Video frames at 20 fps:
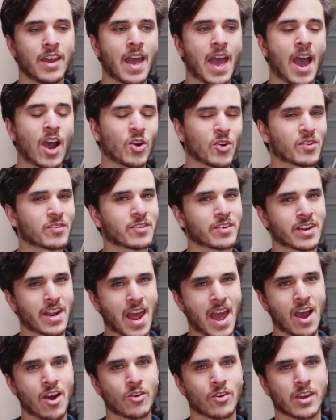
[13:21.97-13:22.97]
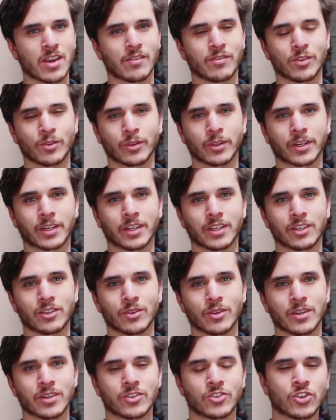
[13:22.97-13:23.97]
However, now, if you look
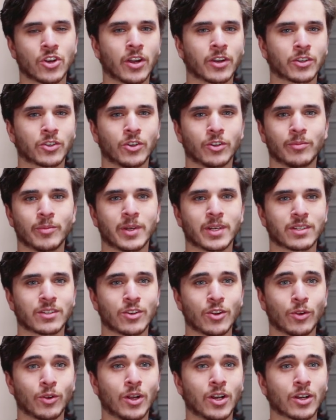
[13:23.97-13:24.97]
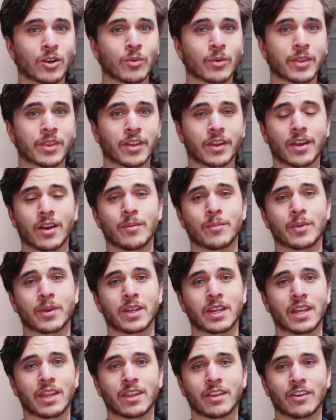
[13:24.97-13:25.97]
into it, John Goldman is no longer with the
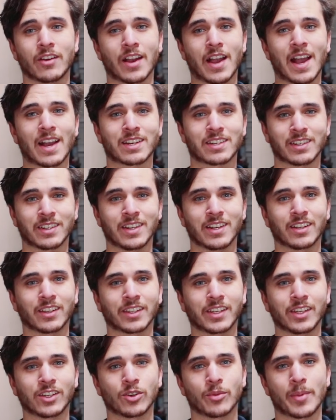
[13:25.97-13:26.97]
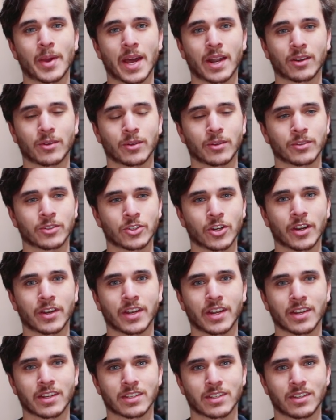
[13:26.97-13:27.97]
company, and they're actually in a legal battle, John
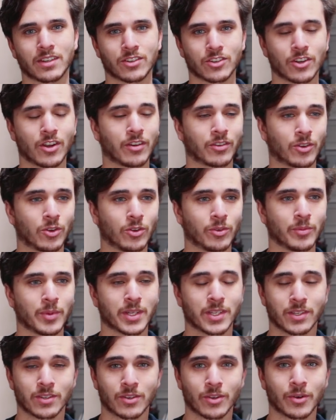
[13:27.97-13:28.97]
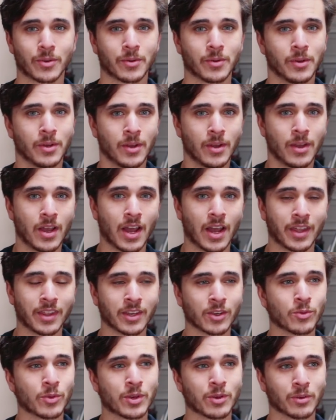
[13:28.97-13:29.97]
Hennessy and John Goldman. So I
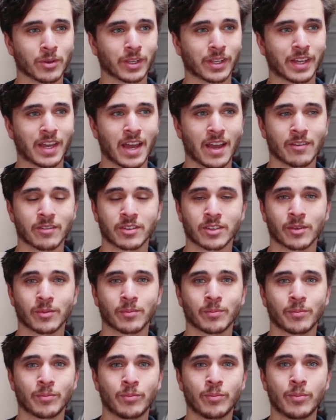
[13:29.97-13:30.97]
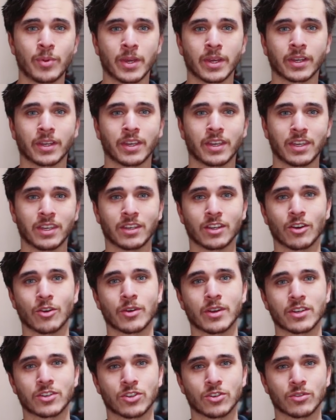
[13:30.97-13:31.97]
think we really have some big ego
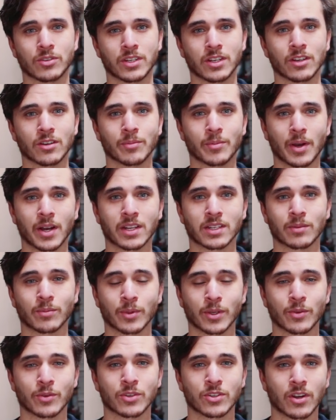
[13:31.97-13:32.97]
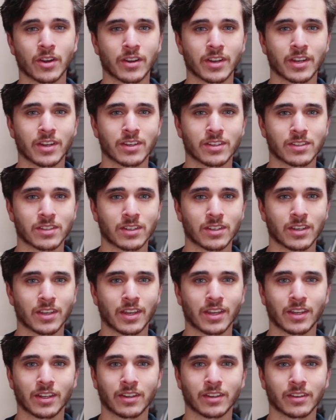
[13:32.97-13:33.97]
issues here, possibly with John Hennessy,
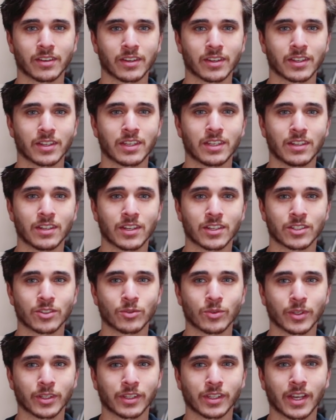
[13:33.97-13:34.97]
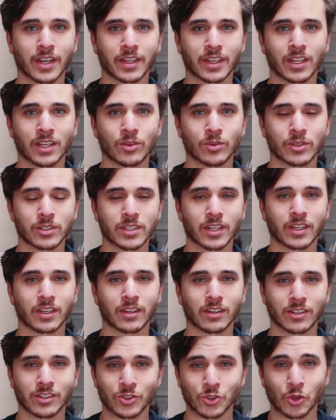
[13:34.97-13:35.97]
and he doesn't really like anyone
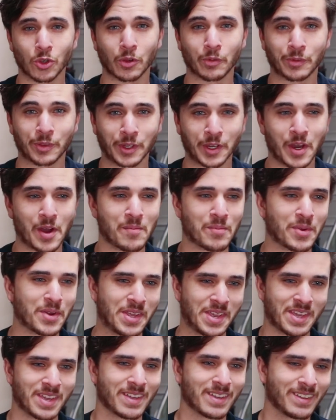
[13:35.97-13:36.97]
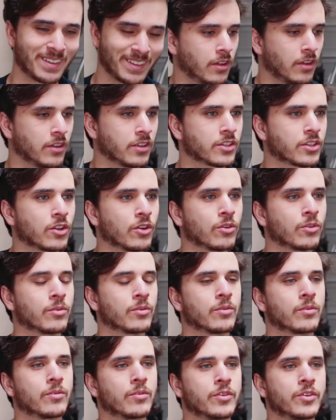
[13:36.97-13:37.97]
taking control of the company.
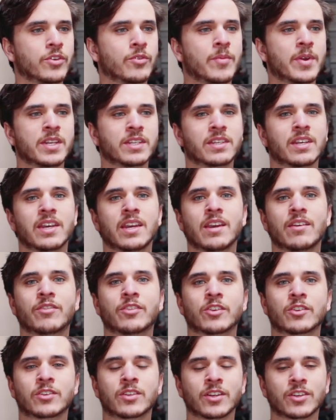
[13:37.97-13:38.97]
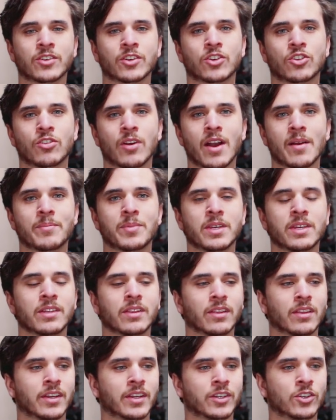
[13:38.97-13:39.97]
So you may say, if there's such a crappy,
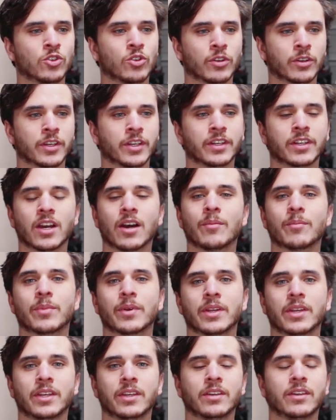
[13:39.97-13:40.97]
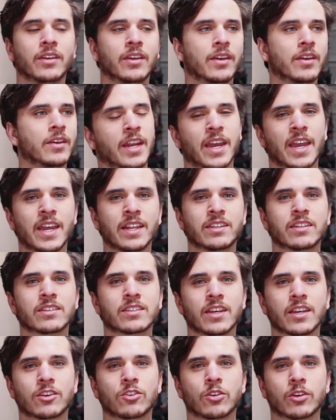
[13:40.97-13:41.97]
crooked company, and I hate to
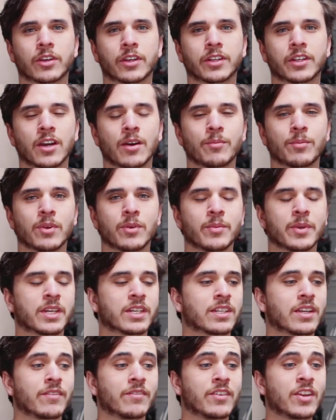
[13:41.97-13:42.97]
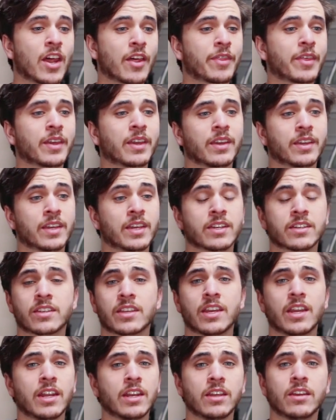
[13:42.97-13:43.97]
say crooked company because I have nothing
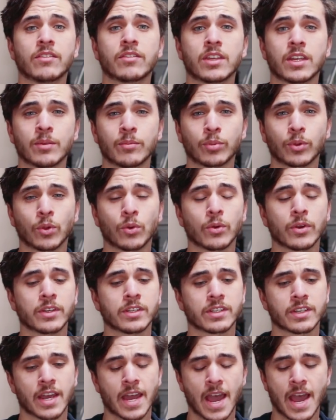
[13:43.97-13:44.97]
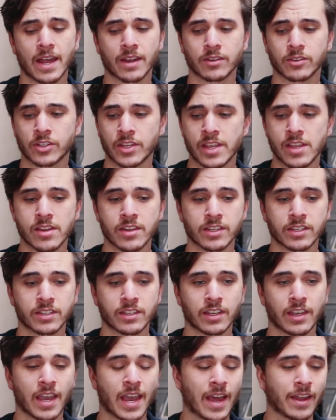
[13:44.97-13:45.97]
against any of the employees at
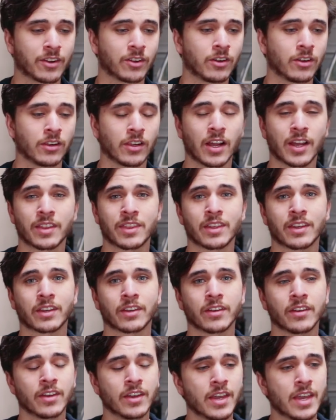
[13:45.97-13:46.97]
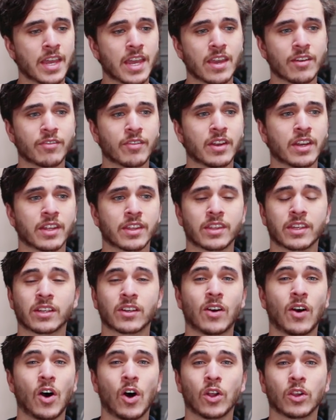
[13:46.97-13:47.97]
Hennessy at all. I think, if anything,
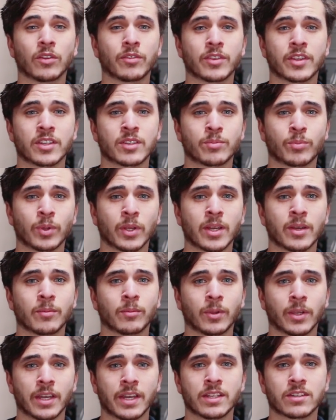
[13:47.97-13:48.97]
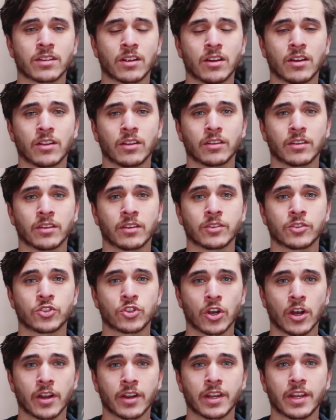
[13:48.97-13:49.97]
all of this blame lays on
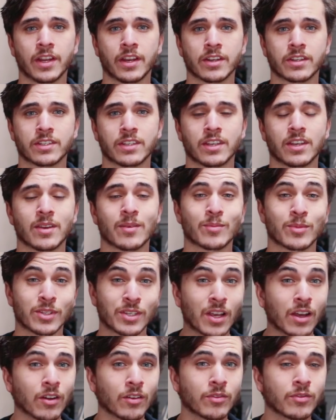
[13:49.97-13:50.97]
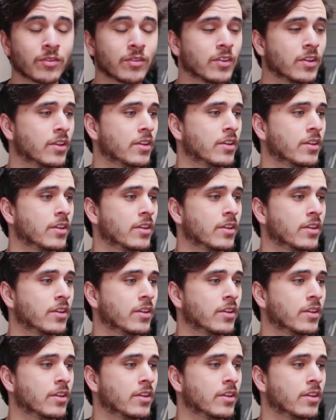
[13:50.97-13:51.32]
John Hennessy himself.